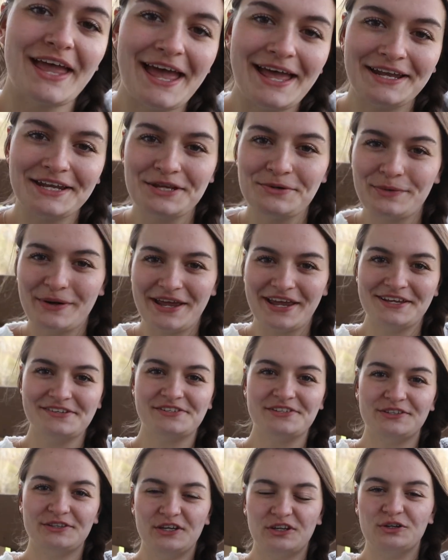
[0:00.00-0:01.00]

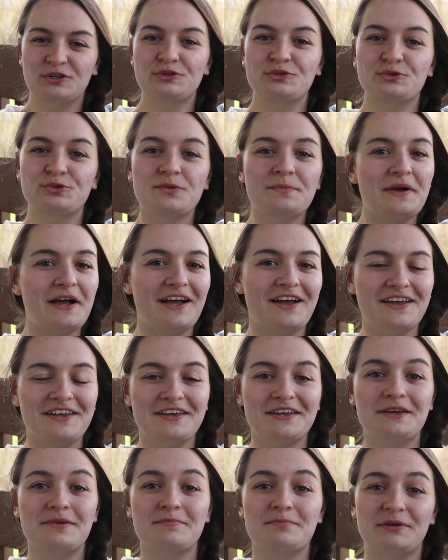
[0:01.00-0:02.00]
Anyways, those were
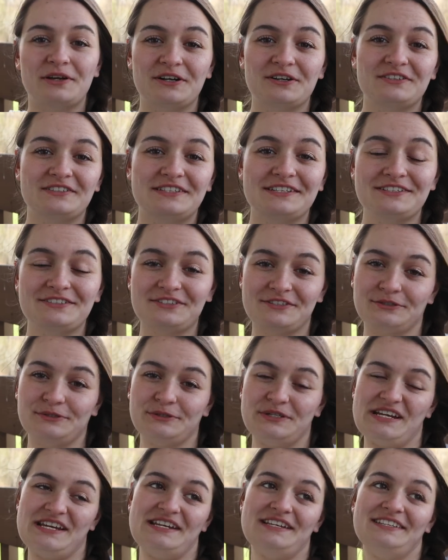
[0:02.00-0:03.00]
my embarrassing
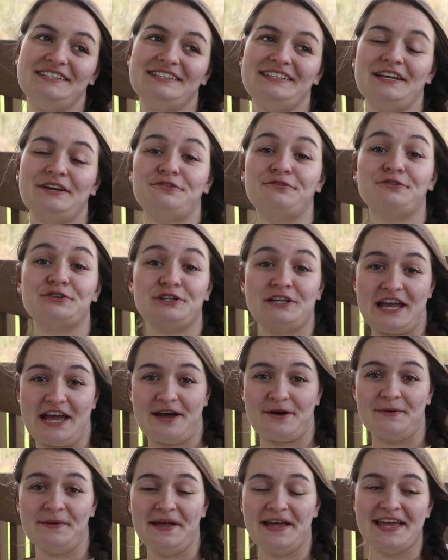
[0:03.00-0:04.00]
stories for
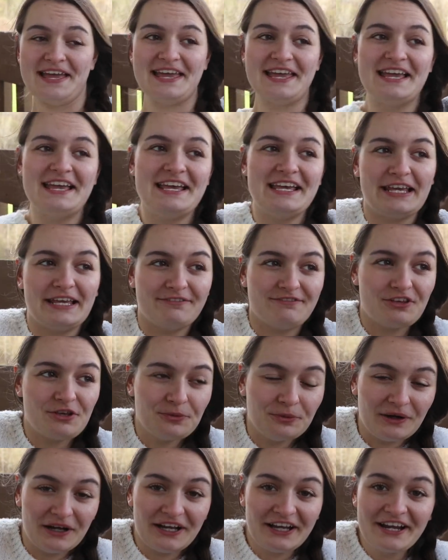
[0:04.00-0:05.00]
now. If
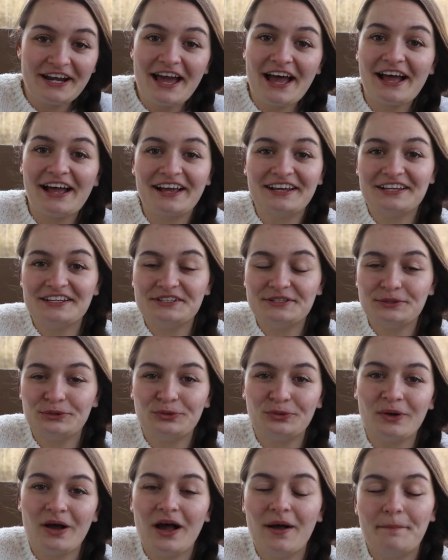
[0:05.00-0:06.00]
you want, I can
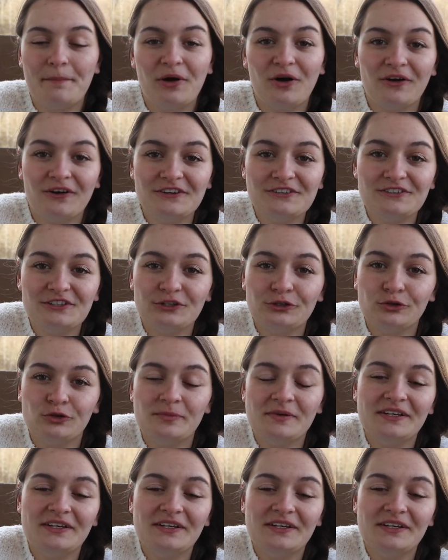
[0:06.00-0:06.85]
do a part two